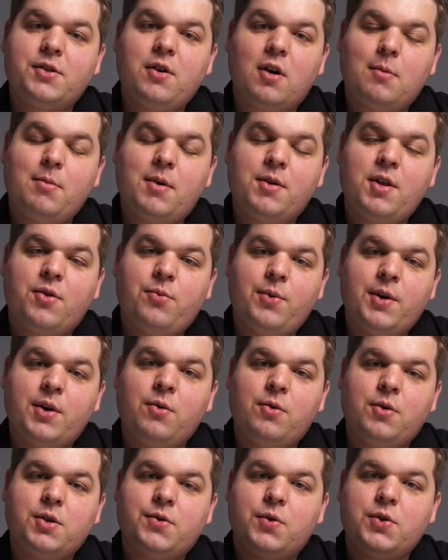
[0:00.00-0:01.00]
talk about the 3
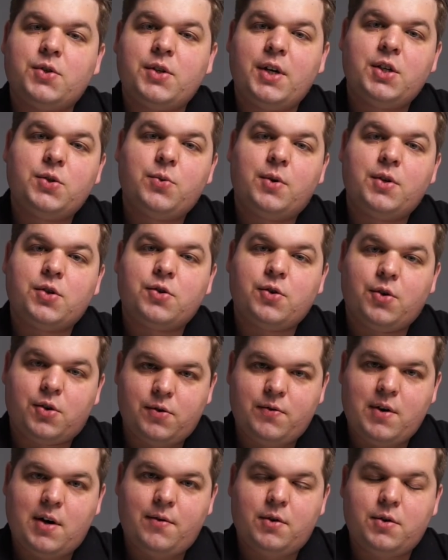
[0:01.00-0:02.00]
goals for stage 1 stroke
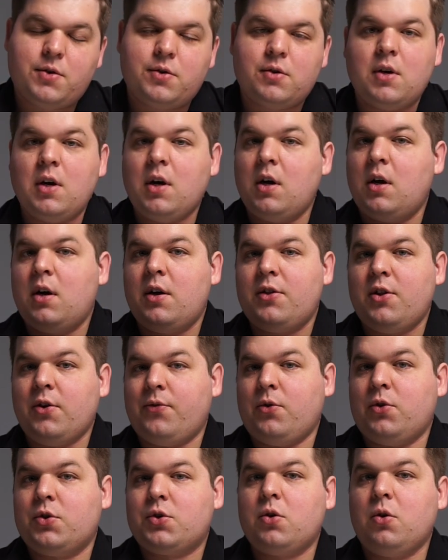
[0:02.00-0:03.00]
survivors. The
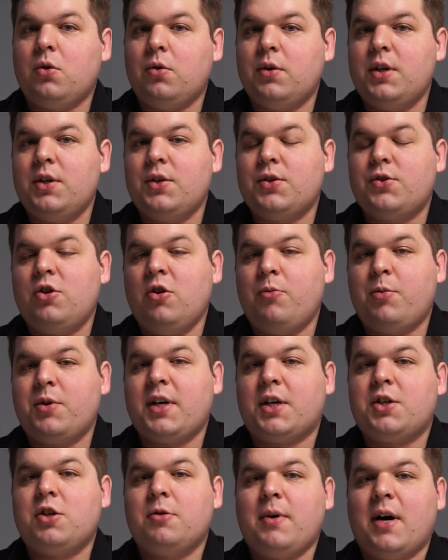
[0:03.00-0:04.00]
first goal is to
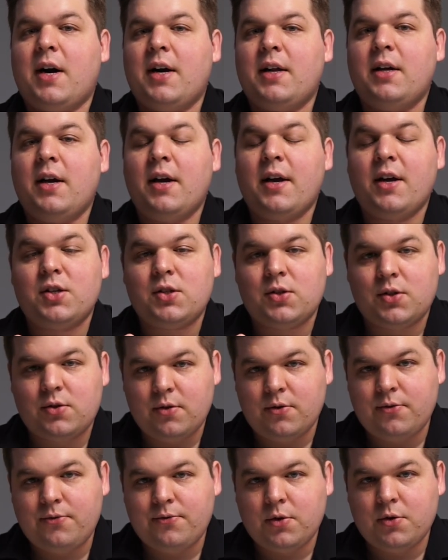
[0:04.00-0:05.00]
protect your body against
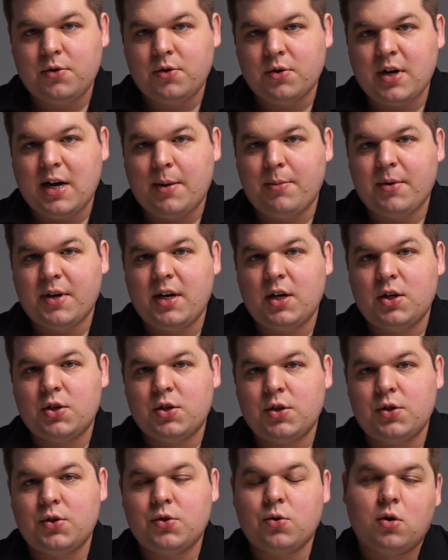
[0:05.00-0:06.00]
further
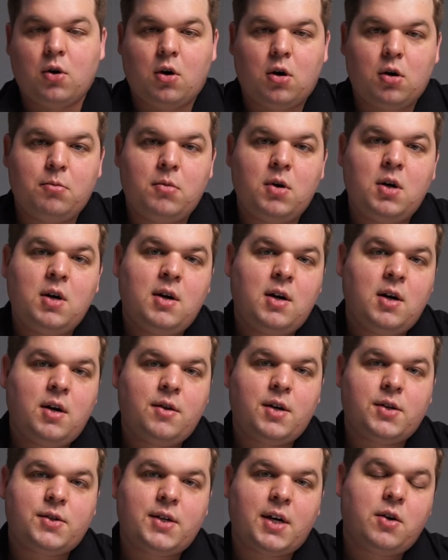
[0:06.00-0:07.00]
complications or harm.
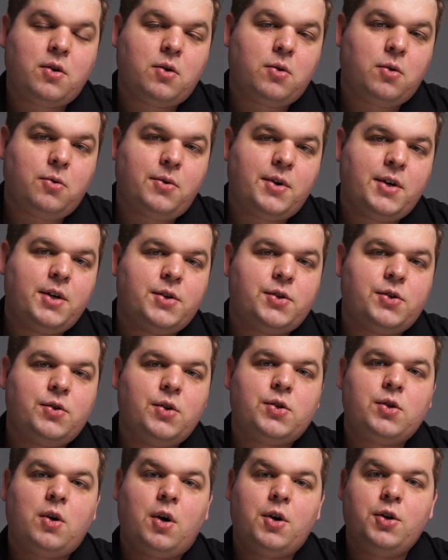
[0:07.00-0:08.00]
The second goal is to
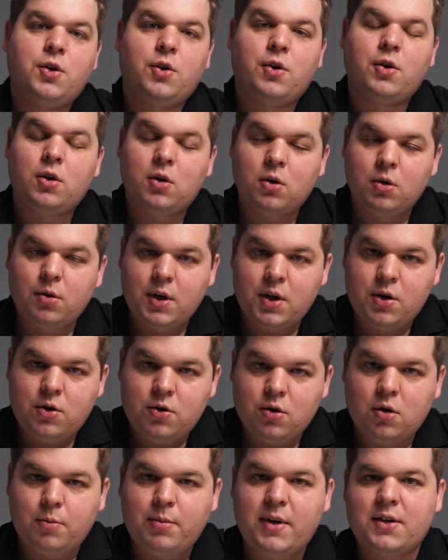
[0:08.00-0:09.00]
start your early
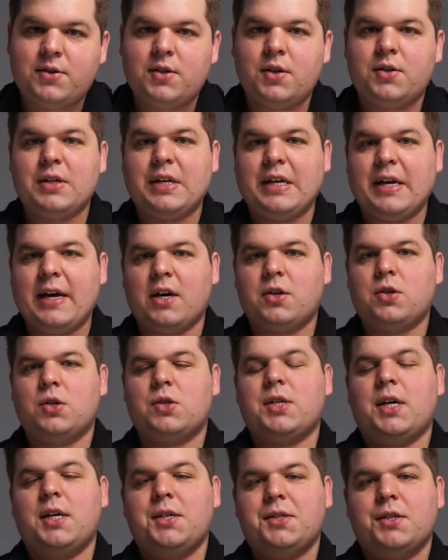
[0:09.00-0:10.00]
neuroplasticity
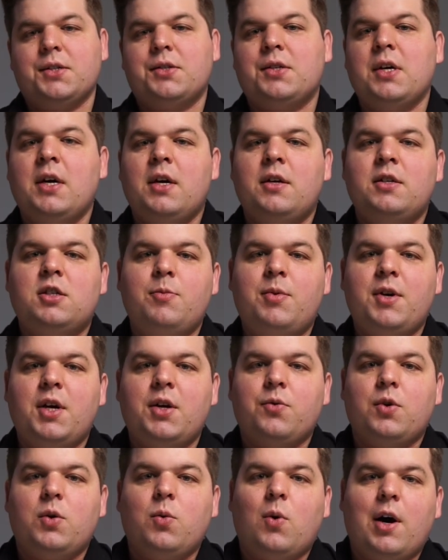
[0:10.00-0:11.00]
exercises to
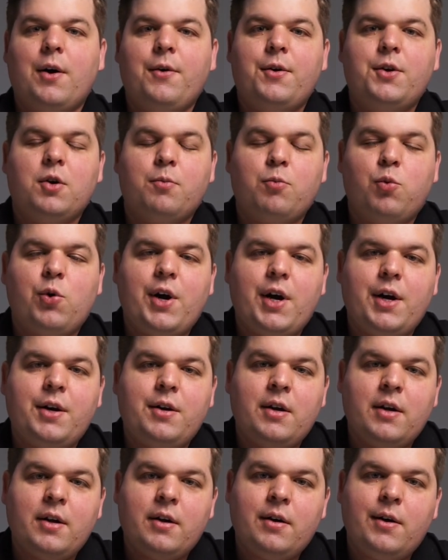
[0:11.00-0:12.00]
begin rewiring your brain.
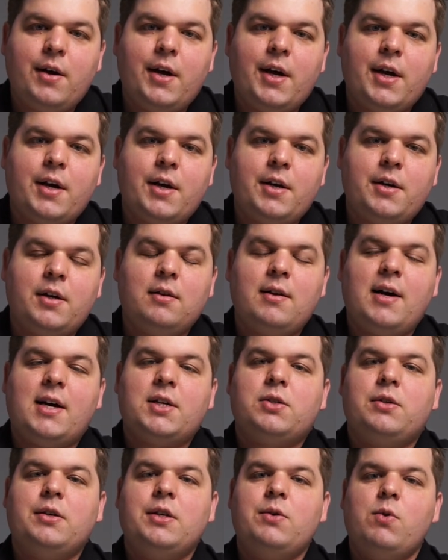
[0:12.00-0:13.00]
And
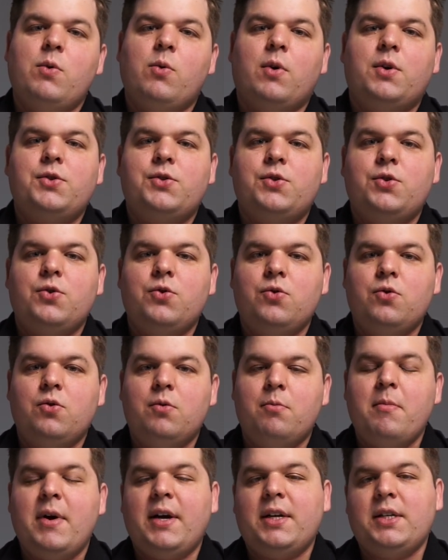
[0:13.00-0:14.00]
lastly, we want to
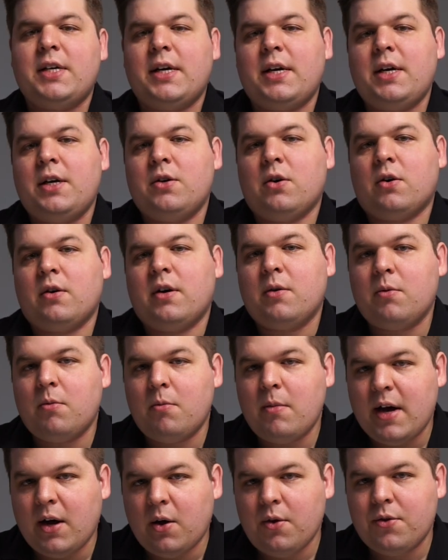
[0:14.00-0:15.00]
maintain our
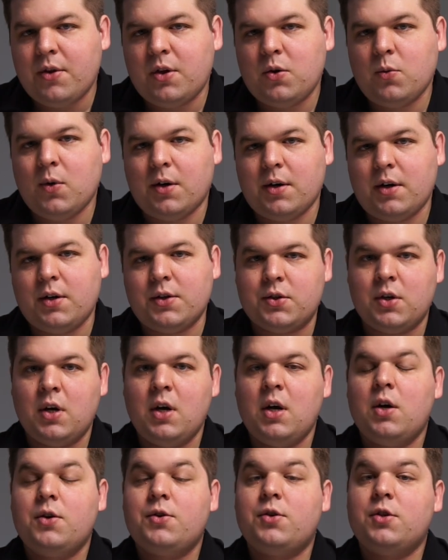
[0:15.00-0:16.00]
health and wellness
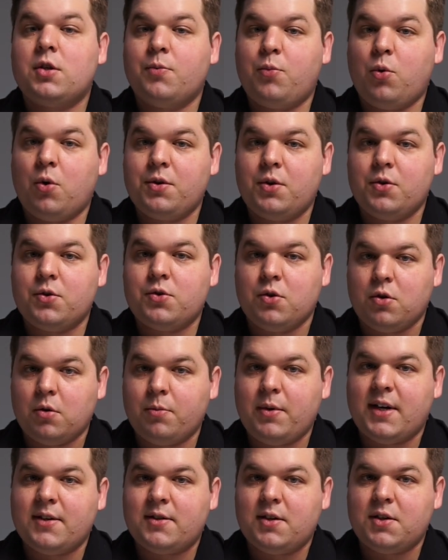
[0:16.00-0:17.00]
to support those
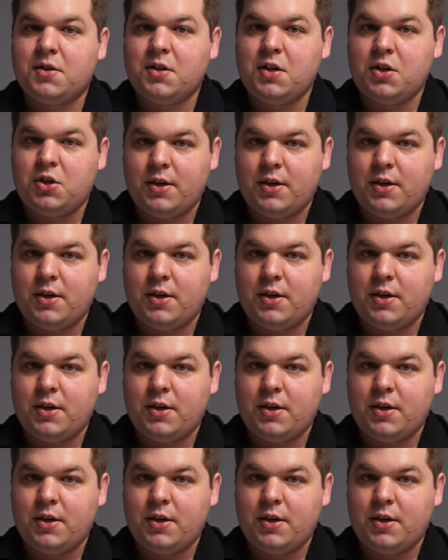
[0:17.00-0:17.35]
neuroplasticity